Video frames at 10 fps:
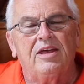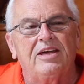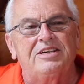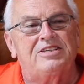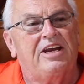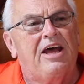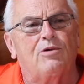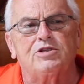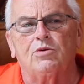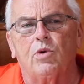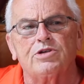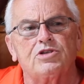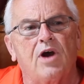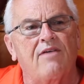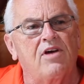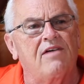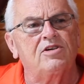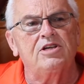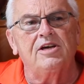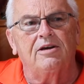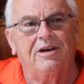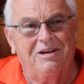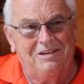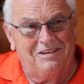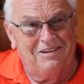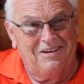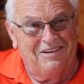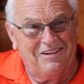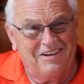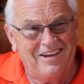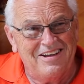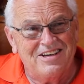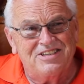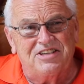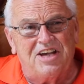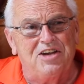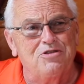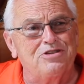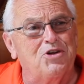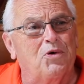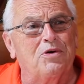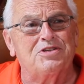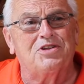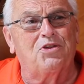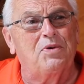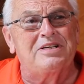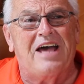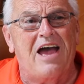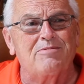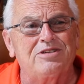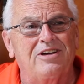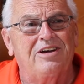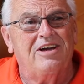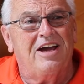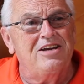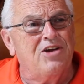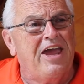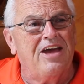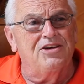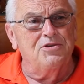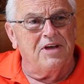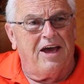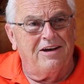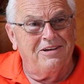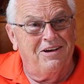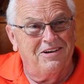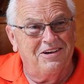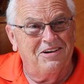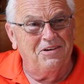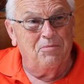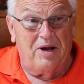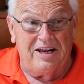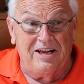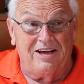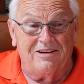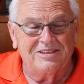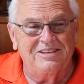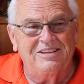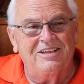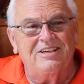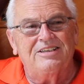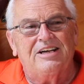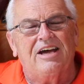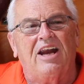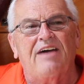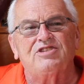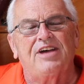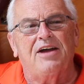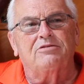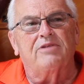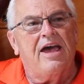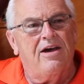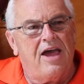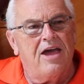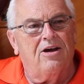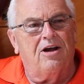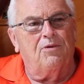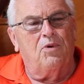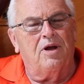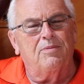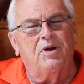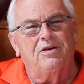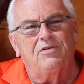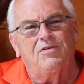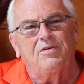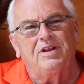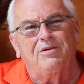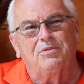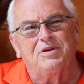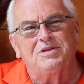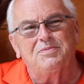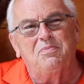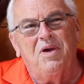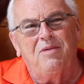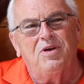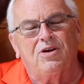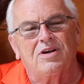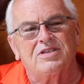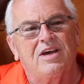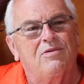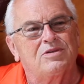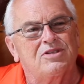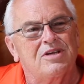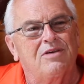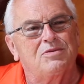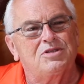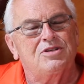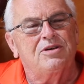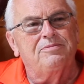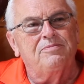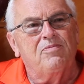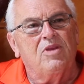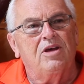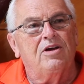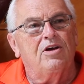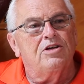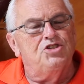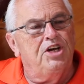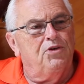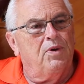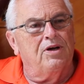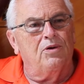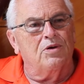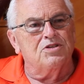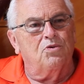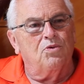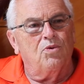he said that was the worst drive I ever did. Says I used the horse three times, and you can't do that. But he did, and Life Sign hang on and won it. But it was big because it was Gene Riegel is a